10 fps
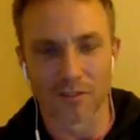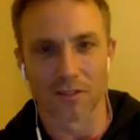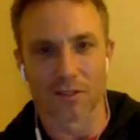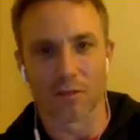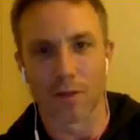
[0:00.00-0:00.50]

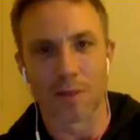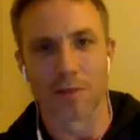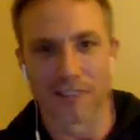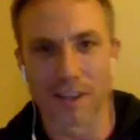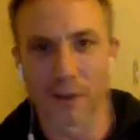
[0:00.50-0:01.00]

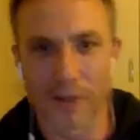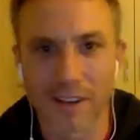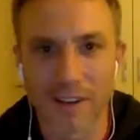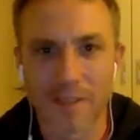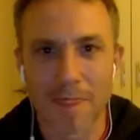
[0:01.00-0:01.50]
3% on it,
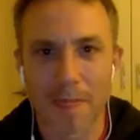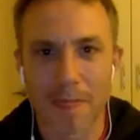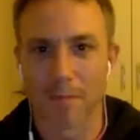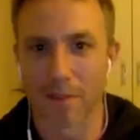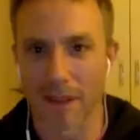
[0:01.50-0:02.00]

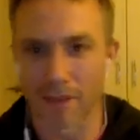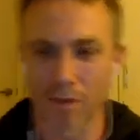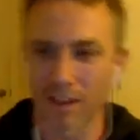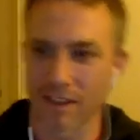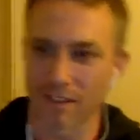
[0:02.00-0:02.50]
but if
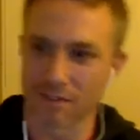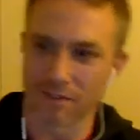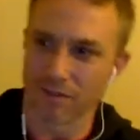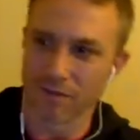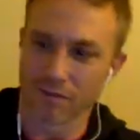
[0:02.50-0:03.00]
we can
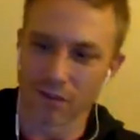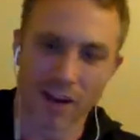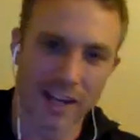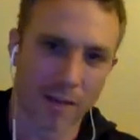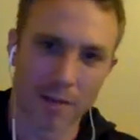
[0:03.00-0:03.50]

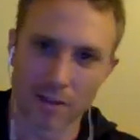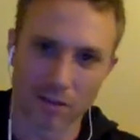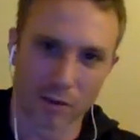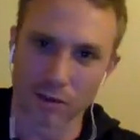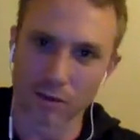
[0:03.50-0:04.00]
tidy up our
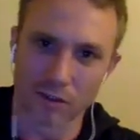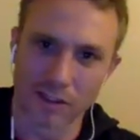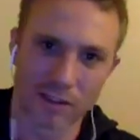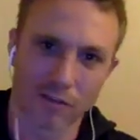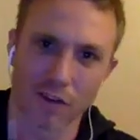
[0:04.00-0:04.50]
skills on
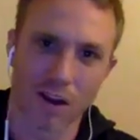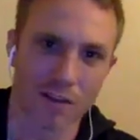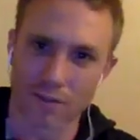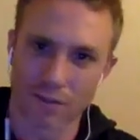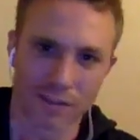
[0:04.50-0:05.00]
these 5
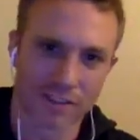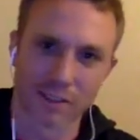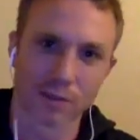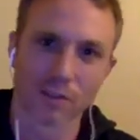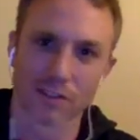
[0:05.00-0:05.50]
different
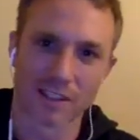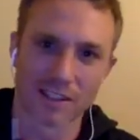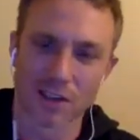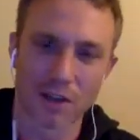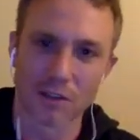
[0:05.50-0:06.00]
skills that
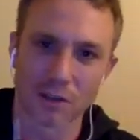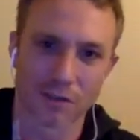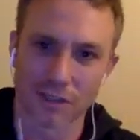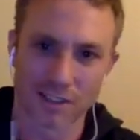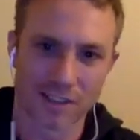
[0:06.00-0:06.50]
you could
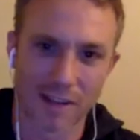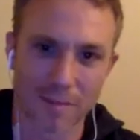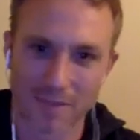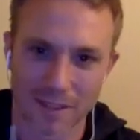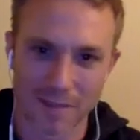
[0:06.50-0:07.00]
fix up
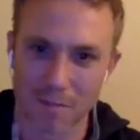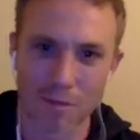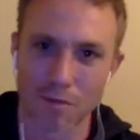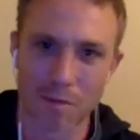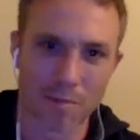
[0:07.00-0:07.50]
and
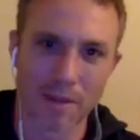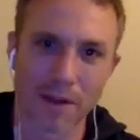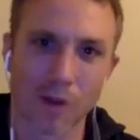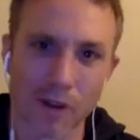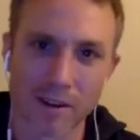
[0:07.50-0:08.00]
move a bit
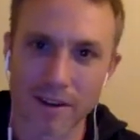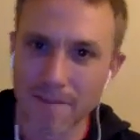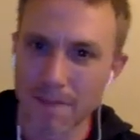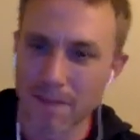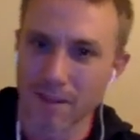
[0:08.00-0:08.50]
better on,
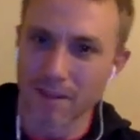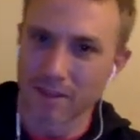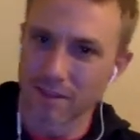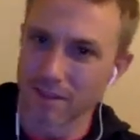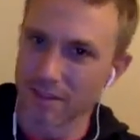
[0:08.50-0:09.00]

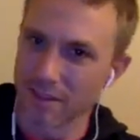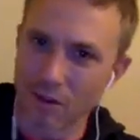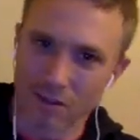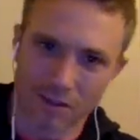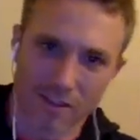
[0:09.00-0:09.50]

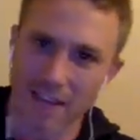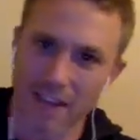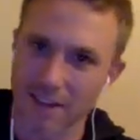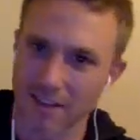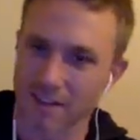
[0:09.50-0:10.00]

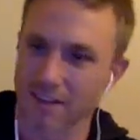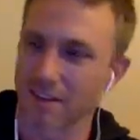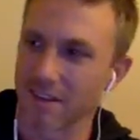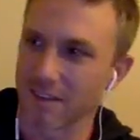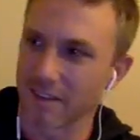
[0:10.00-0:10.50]

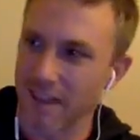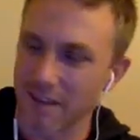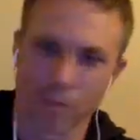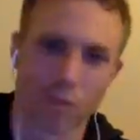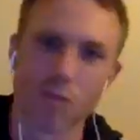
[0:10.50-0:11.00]
that
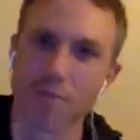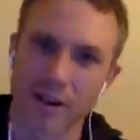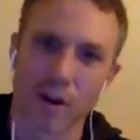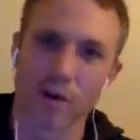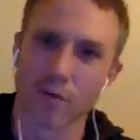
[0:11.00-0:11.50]
improvement
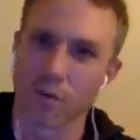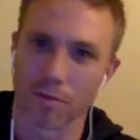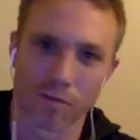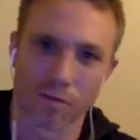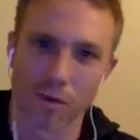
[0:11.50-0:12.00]
in overall
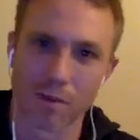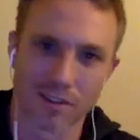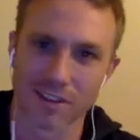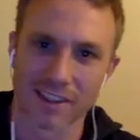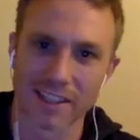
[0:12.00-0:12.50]
performance
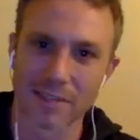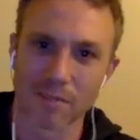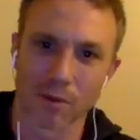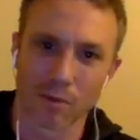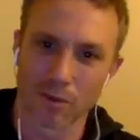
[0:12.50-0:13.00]
on the
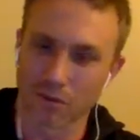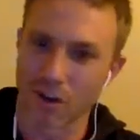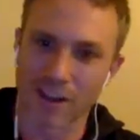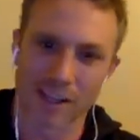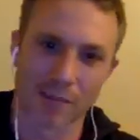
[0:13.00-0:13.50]
leaderboard with
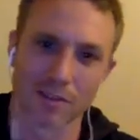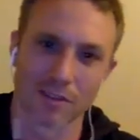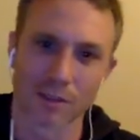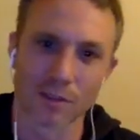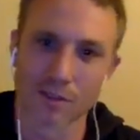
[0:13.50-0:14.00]
tidying up those
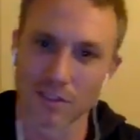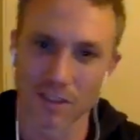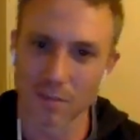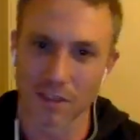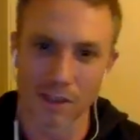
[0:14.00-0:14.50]
skills is
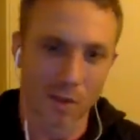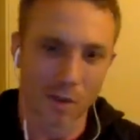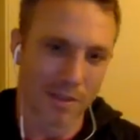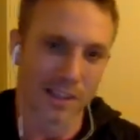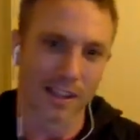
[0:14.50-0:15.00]
going to be a
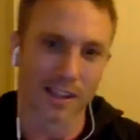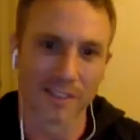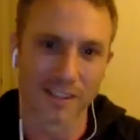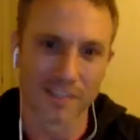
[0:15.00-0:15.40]
lot bigger than